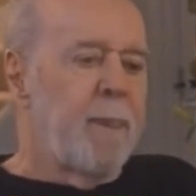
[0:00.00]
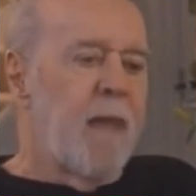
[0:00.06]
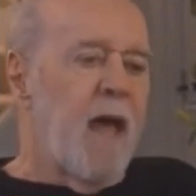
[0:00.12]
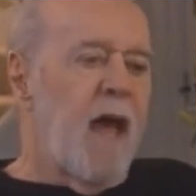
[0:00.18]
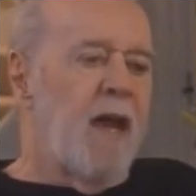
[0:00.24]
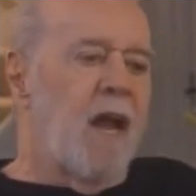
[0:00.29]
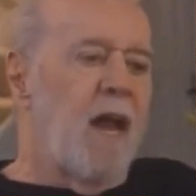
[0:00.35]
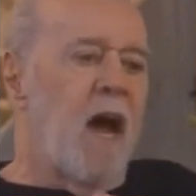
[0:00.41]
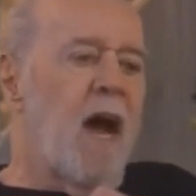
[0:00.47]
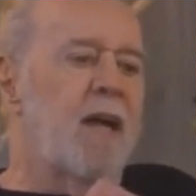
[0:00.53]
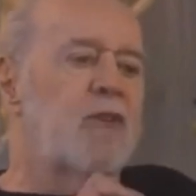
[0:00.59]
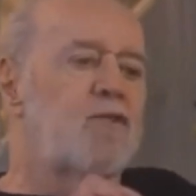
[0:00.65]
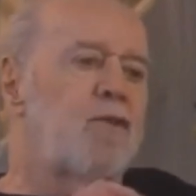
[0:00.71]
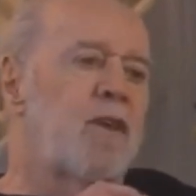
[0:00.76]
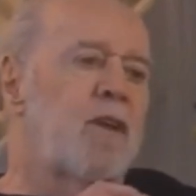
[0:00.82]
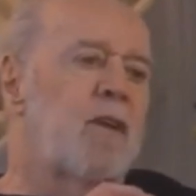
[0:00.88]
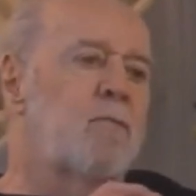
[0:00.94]
And I
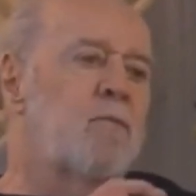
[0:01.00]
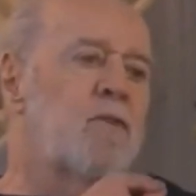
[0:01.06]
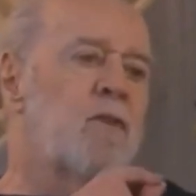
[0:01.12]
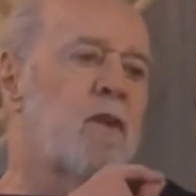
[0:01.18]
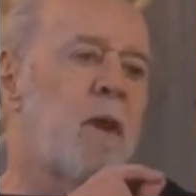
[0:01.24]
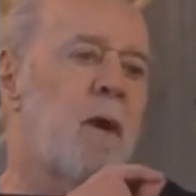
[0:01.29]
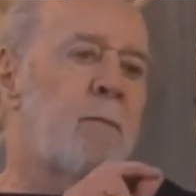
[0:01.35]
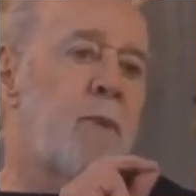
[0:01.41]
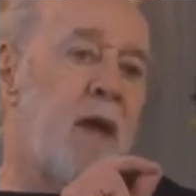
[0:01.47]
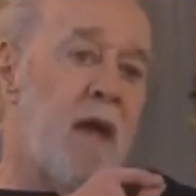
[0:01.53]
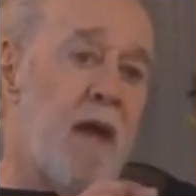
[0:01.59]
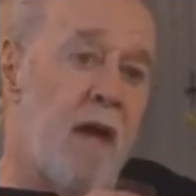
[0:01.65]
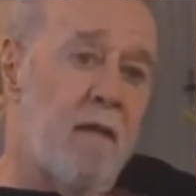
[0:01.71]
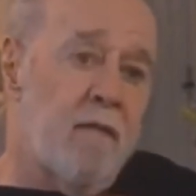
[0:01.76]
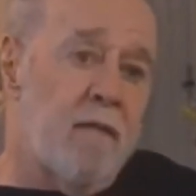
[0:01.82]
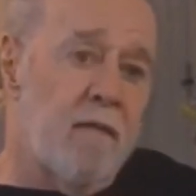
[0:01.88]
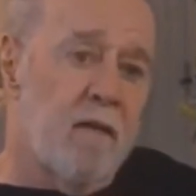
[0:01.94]
dreamed a
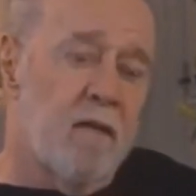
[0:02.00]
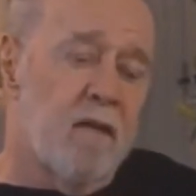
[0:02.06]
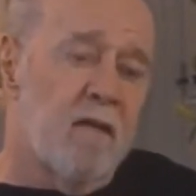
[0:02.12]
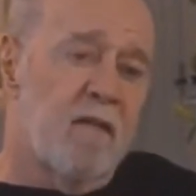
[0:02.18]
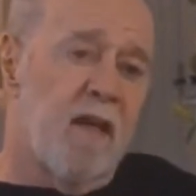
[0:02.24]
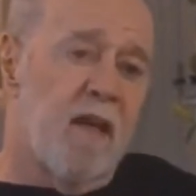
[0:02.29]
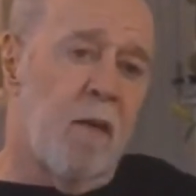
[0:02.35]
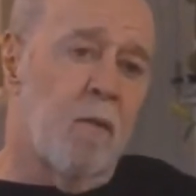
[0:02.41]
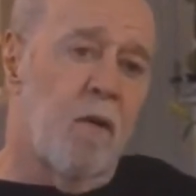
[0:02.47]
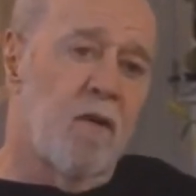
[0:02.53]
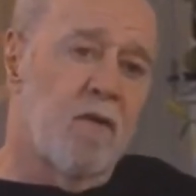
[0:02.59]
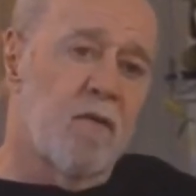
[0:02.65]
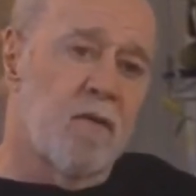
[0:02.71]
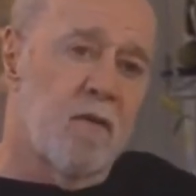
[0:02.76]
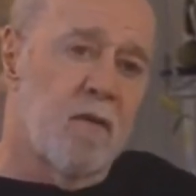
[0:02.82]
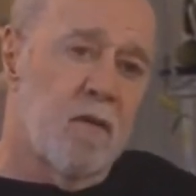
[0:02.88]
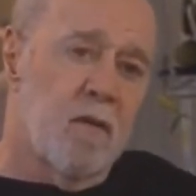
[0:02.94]
path that
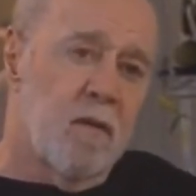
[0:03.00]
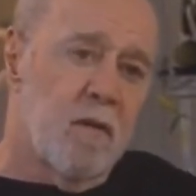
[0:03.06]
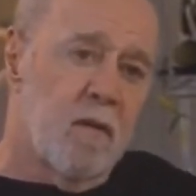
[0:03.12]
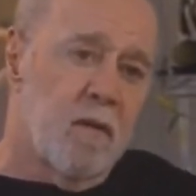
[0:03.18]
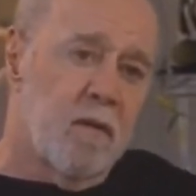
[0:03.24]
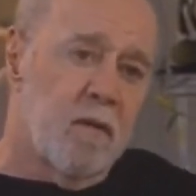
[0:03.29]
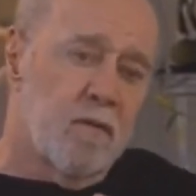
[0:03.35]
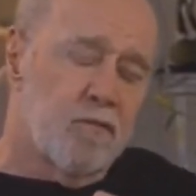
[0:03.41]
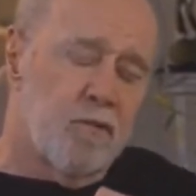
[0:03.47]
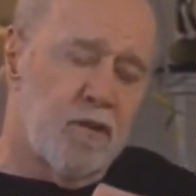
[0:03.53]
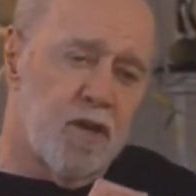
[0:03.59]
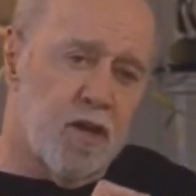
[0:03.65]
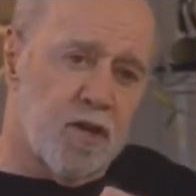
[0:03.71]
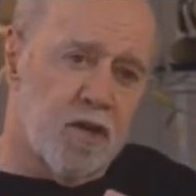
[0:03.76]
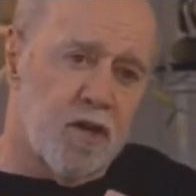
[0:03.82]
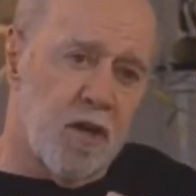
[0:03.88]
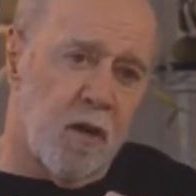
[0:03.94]
was
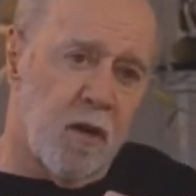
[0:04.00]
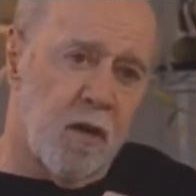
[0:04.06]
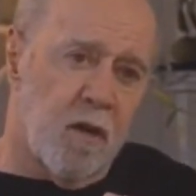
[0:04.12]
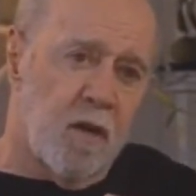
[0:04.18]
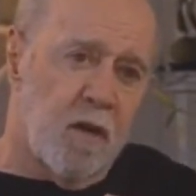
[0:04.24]
traditional